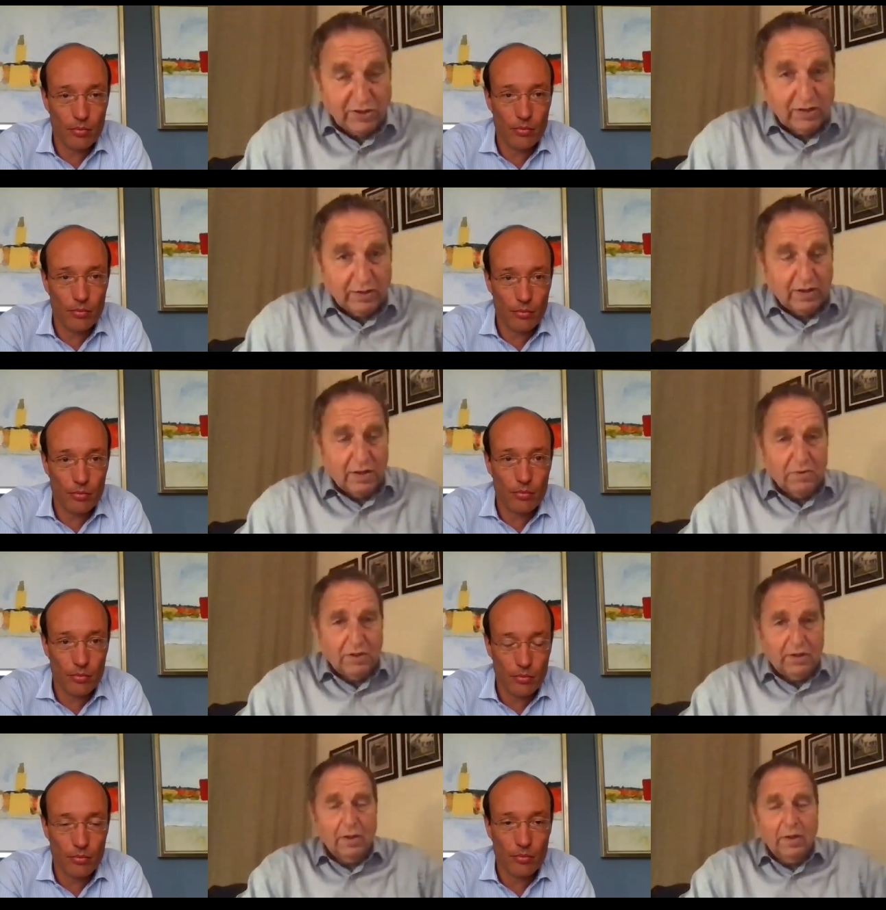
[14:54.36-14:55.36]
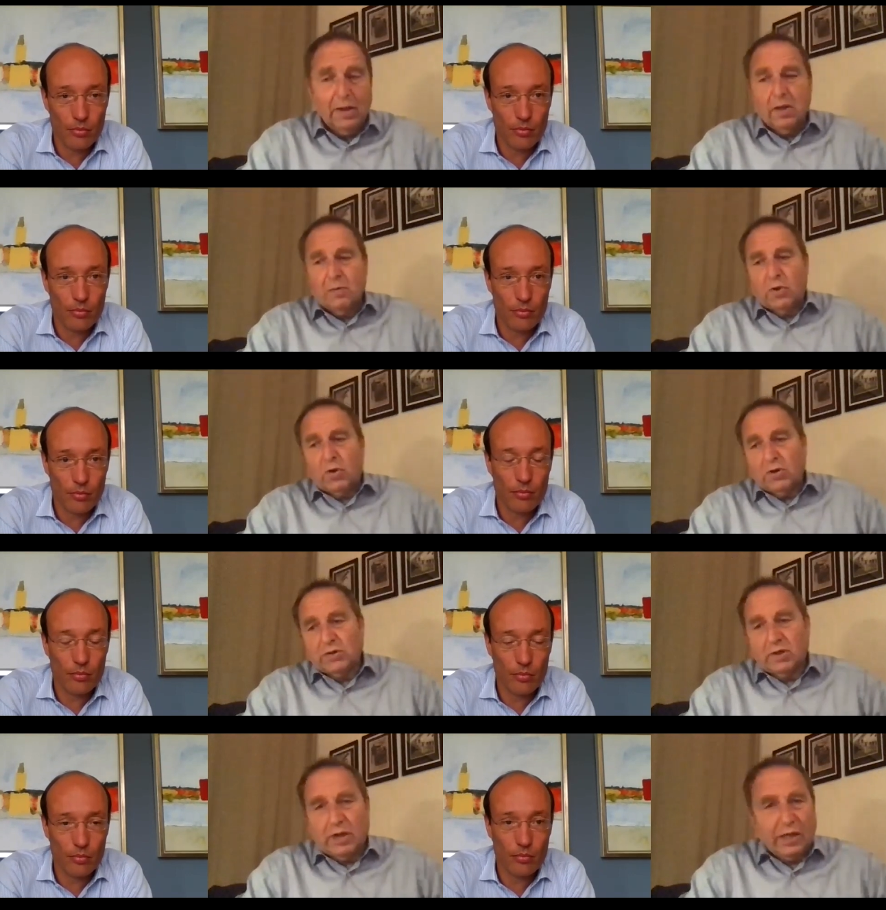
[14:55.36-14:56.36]
Speaker 1: actually, the company? Because
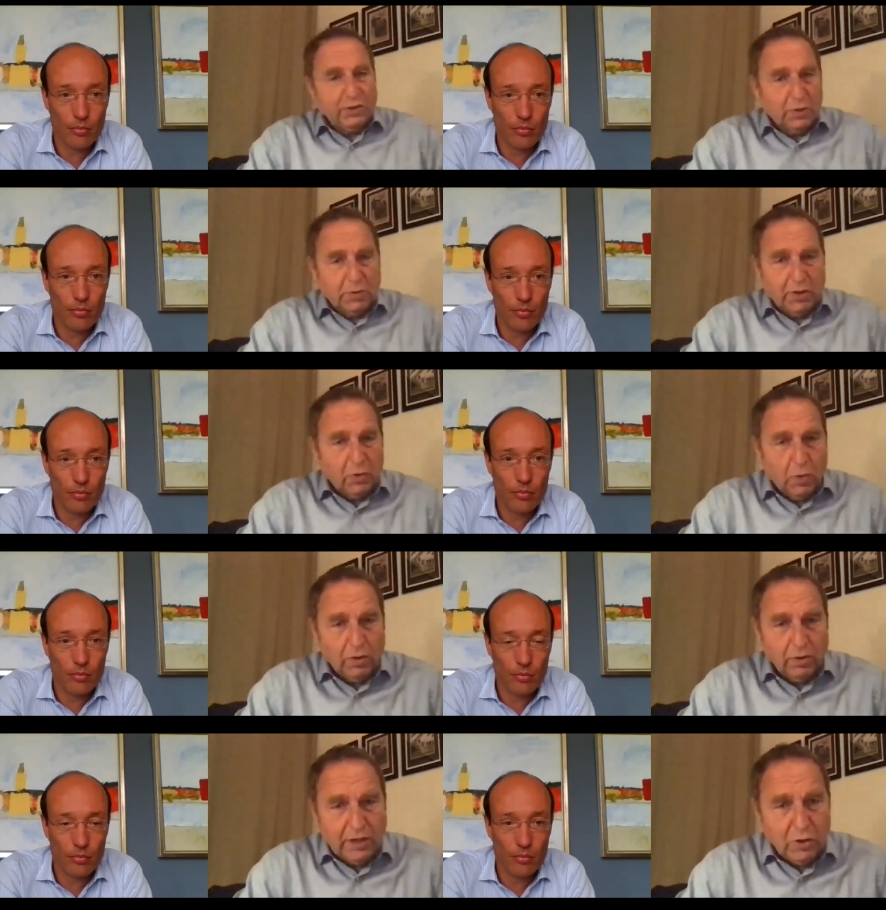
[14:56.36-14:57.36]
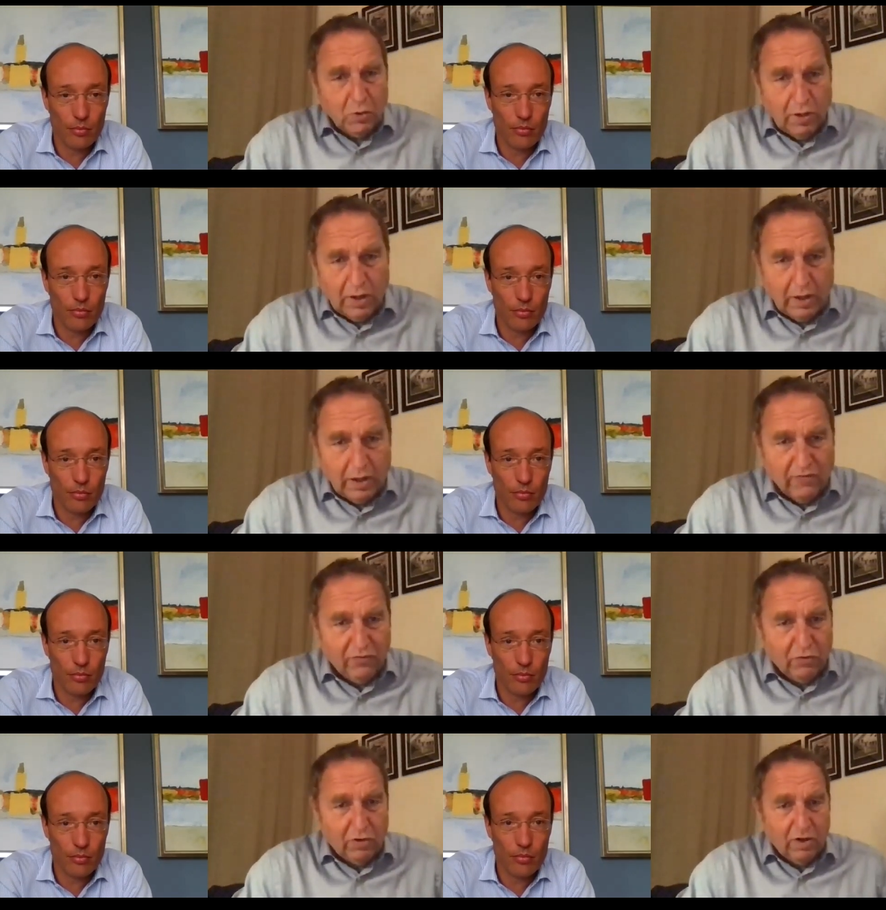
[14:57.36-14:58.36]
the A321neo allow
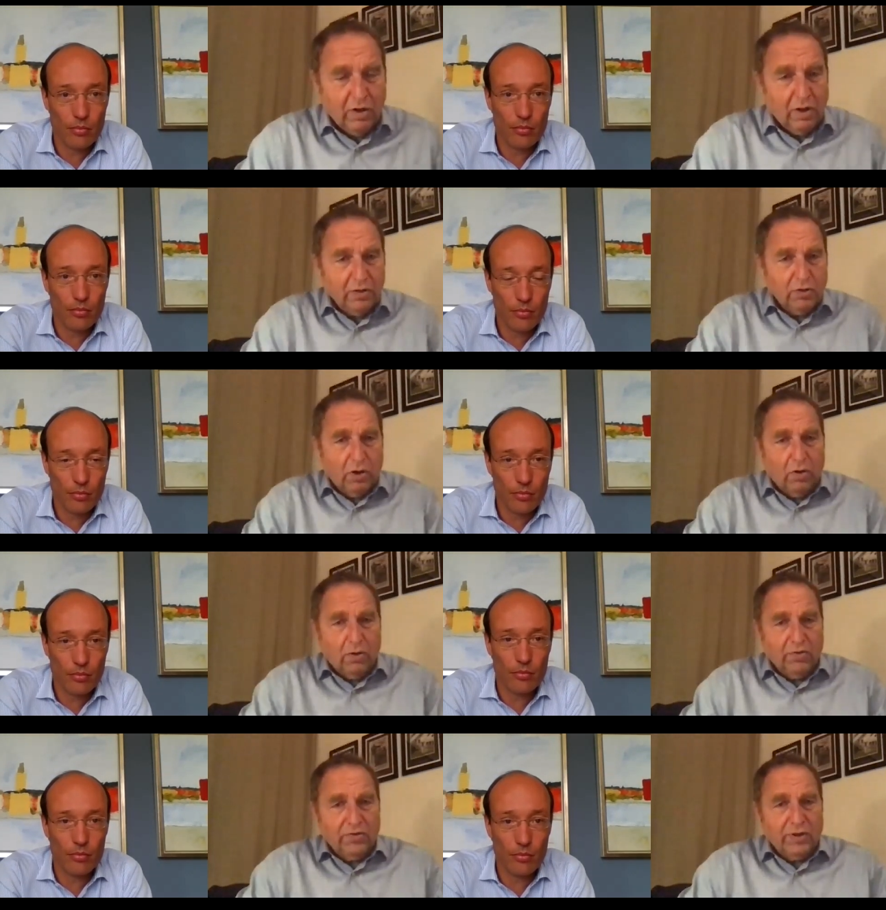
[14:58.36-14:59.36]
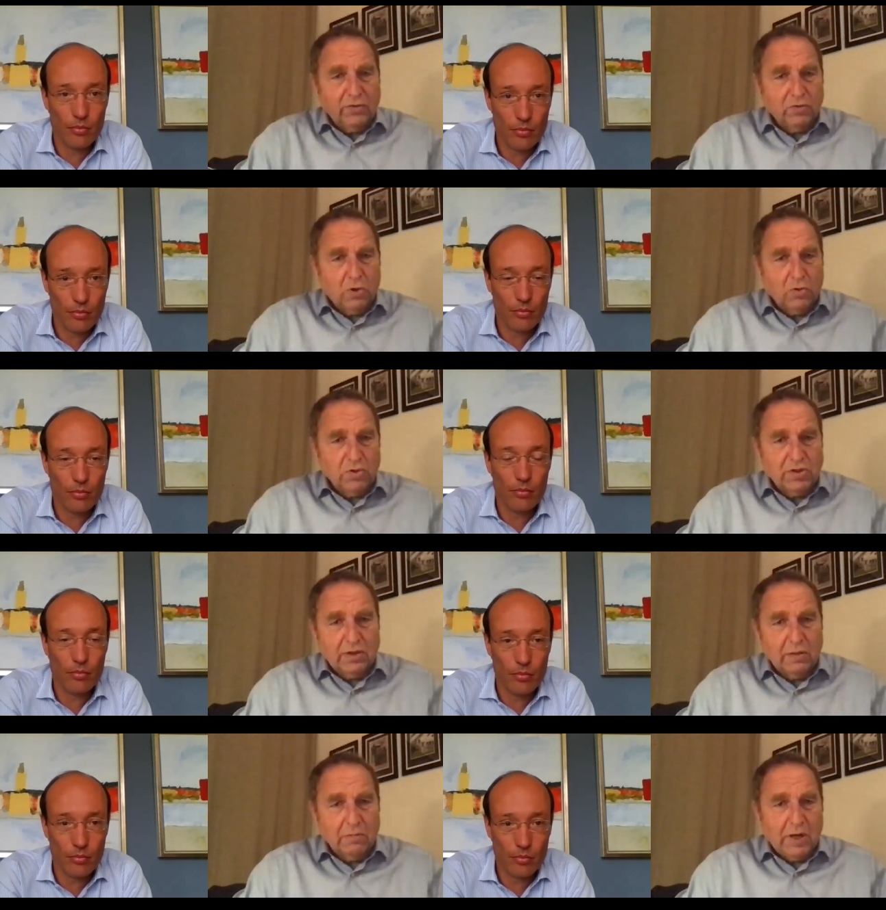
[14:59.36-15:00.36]
for your long, thin roads in
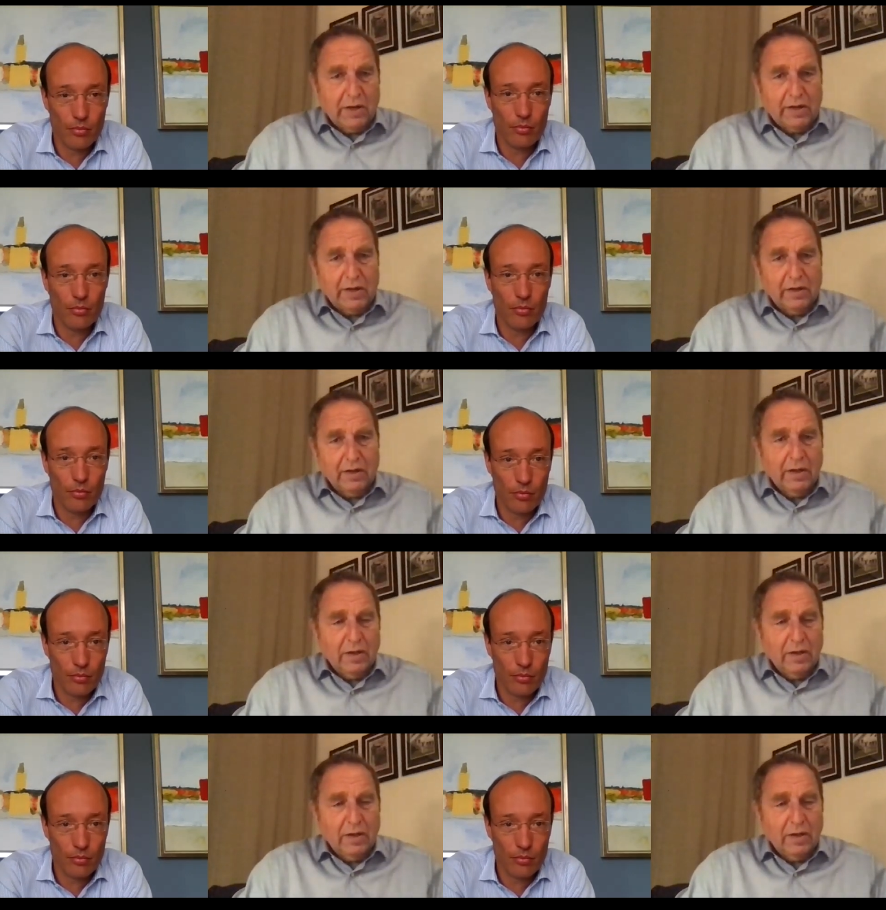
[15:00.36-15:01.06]
America